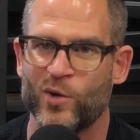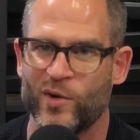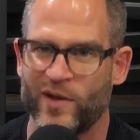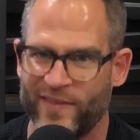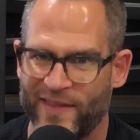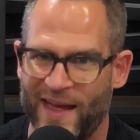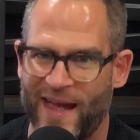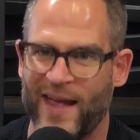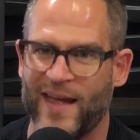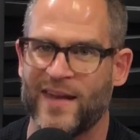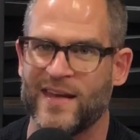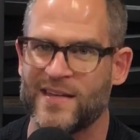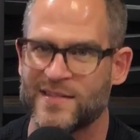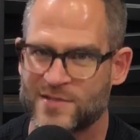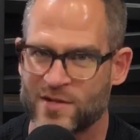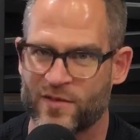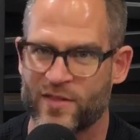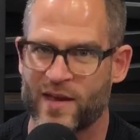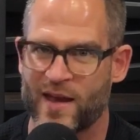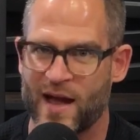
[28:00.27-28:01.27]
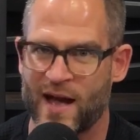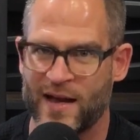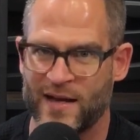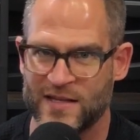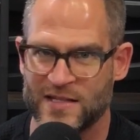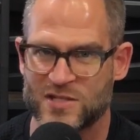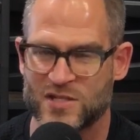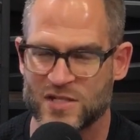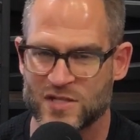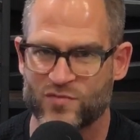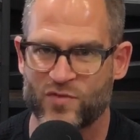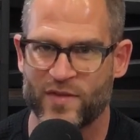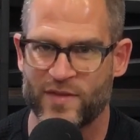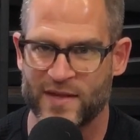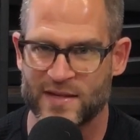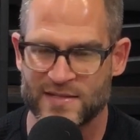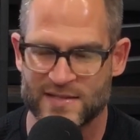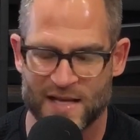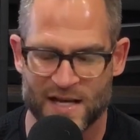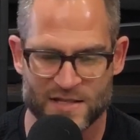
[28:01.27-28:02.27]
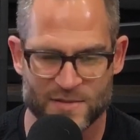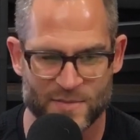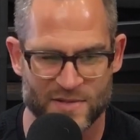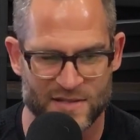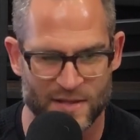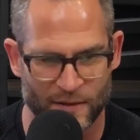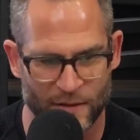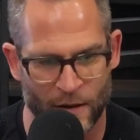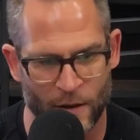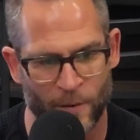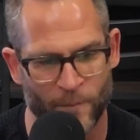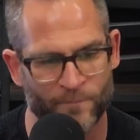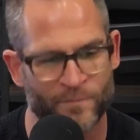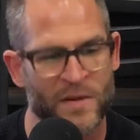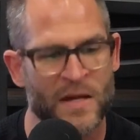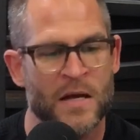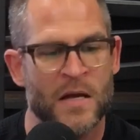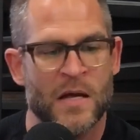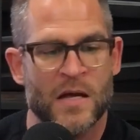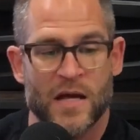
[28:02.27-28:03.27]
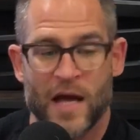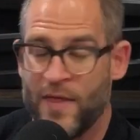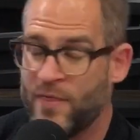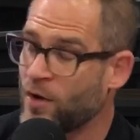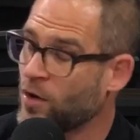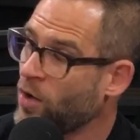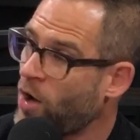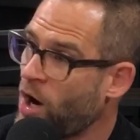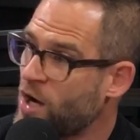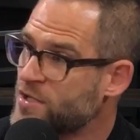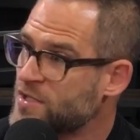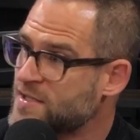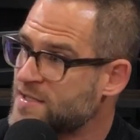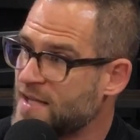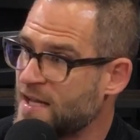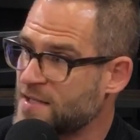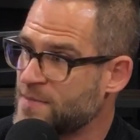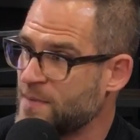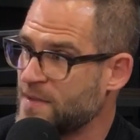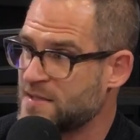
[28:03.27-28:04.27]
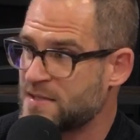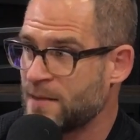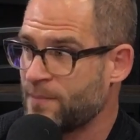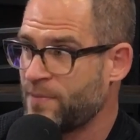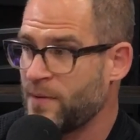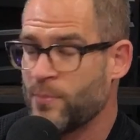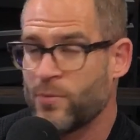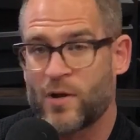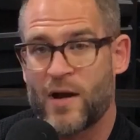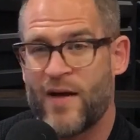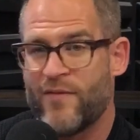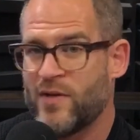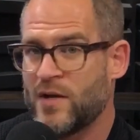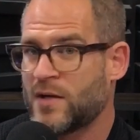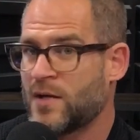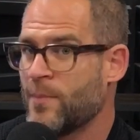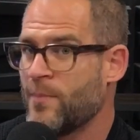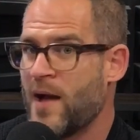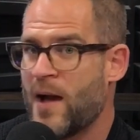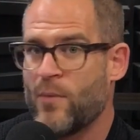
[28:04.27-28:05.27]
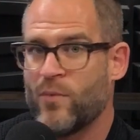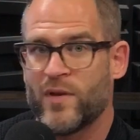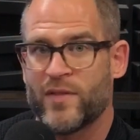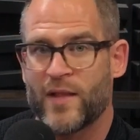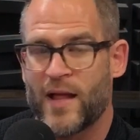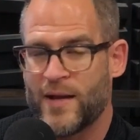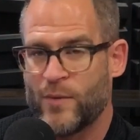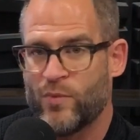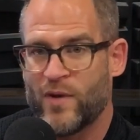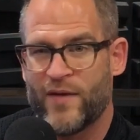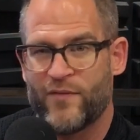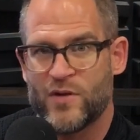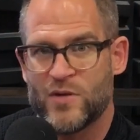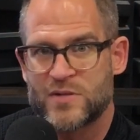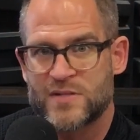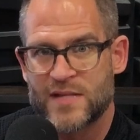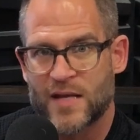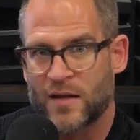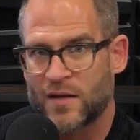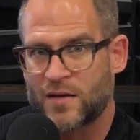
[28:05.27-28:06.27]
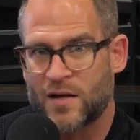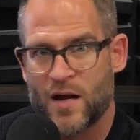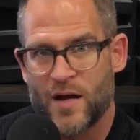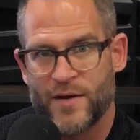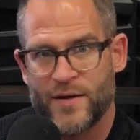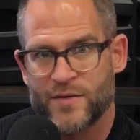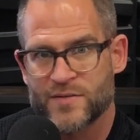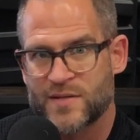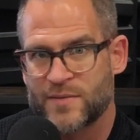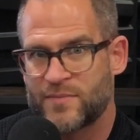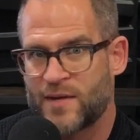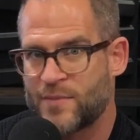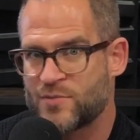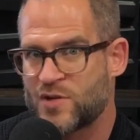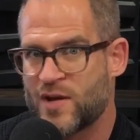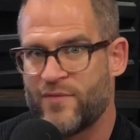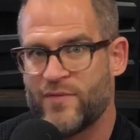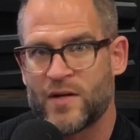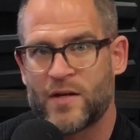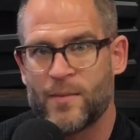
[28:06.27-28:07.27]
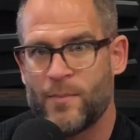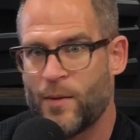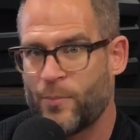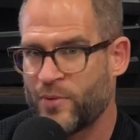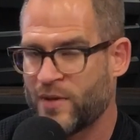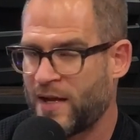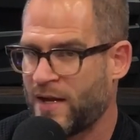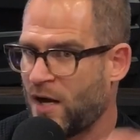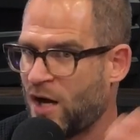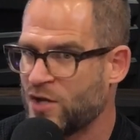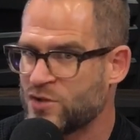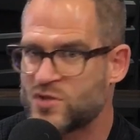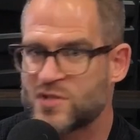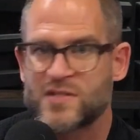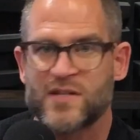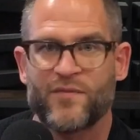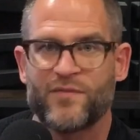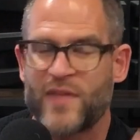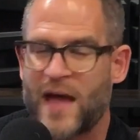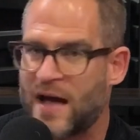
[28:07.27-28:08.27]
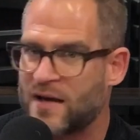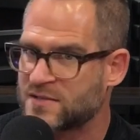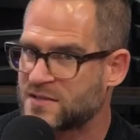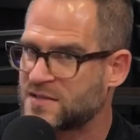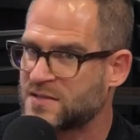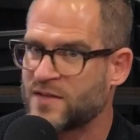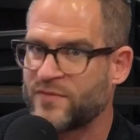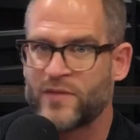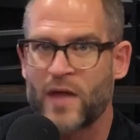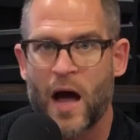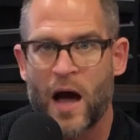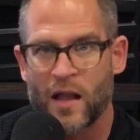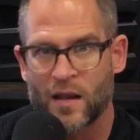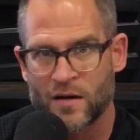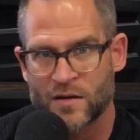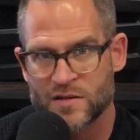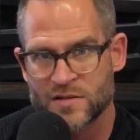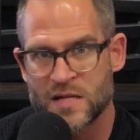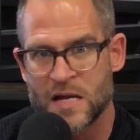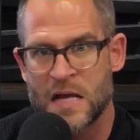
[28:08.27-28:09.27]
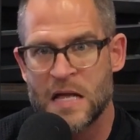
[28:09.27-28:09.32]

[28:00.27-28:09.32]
in the 80s or the 90s just for the assessments alone. And they're large assessments. Some people are having to come out with like, whenever you sell a condo, sometimes you're having to come up with like hundreds of thousands of dollars